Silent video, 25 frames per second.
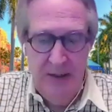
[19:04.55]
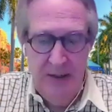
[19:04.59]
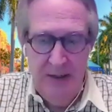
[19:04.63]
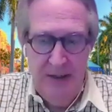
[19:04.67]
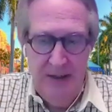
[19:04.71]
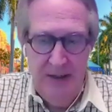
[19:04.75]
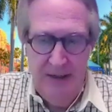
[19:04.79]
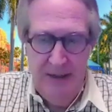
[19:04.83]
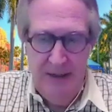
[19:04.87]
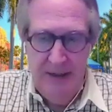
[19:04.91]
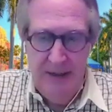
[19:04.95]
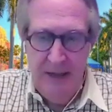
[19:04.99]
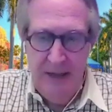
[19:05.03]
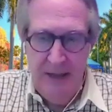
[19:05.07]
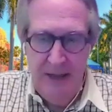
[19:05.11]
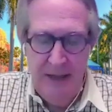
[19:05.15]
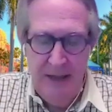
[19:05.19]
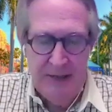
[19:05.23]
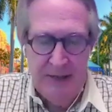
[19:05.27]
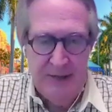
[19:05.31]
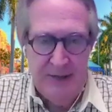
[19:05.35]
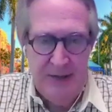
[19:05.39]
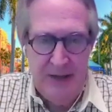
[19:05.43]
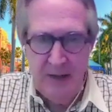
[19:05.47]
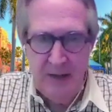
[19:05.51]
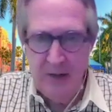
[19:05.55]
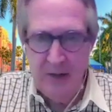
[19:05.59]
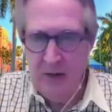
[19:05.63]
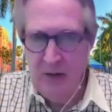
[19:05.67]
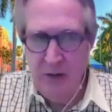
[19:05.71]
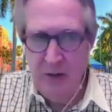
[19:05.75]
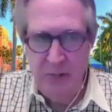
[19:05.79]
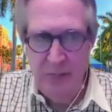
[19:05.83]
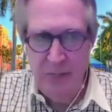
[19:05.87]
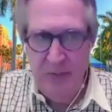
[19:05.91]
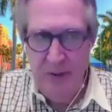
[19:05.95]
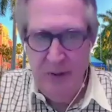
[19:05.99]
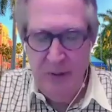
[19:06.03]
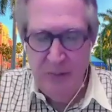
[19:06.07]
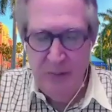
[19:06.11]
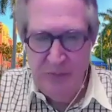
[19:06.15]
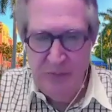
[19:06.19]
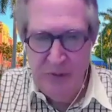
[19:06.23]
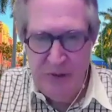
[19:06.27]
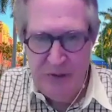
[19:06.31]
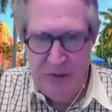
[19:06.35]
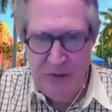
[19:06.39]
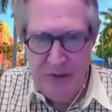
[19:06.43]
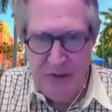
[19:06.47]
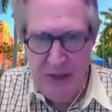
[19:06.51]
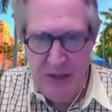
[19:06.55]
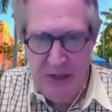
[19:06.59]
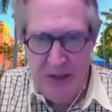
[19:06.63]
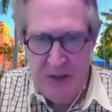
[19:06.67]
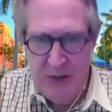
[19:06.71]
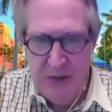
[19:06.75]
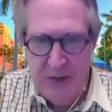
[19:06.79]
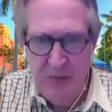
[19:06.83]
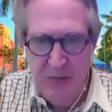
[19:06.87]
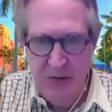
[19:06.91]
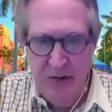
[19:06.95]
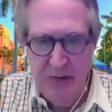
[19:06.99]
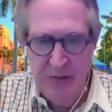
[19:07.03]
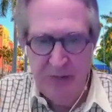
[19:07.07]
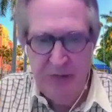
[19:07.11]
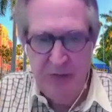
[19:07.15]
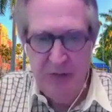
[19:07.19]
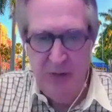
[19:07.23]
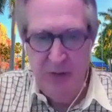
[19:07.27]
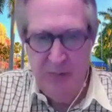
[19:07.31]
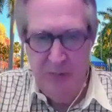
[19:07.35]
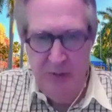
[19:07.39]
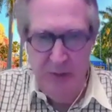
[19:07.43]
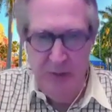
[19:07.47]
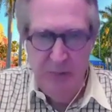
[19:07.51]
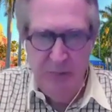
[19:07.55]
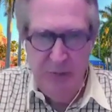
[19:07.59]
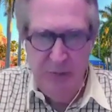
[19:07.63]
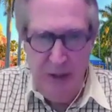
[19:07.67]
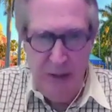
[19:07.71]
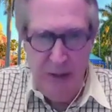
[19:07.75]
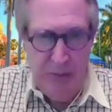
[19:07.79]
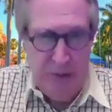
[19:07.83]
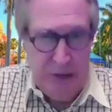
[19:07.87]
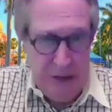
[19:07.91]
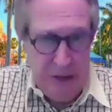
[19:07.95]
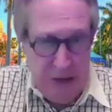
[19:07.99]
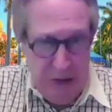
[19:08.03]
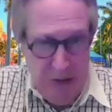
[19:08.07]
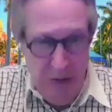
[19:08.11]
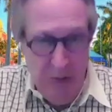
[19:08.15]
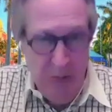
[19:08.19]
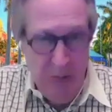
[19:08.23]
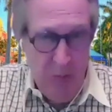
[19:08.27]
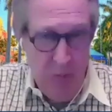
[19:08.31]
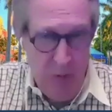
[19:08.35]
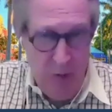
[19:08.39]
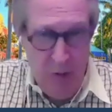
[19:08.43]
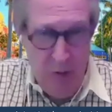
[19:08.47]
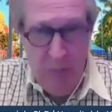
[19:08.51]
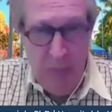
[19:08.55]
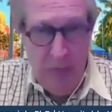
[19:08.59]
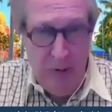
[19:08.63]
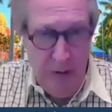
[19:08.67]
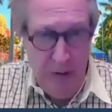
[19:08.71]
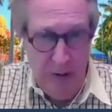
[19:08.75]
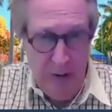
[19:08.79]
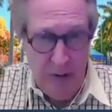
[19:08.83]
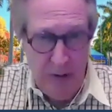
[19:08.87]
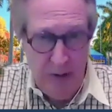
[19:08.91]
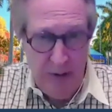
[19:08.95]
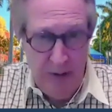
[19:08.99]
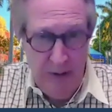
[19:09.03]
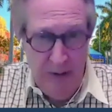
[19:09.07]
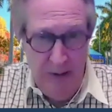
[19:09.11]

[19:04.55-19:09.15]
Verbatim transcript: and again it's not going to be precise but it's going to be probably in the ballpark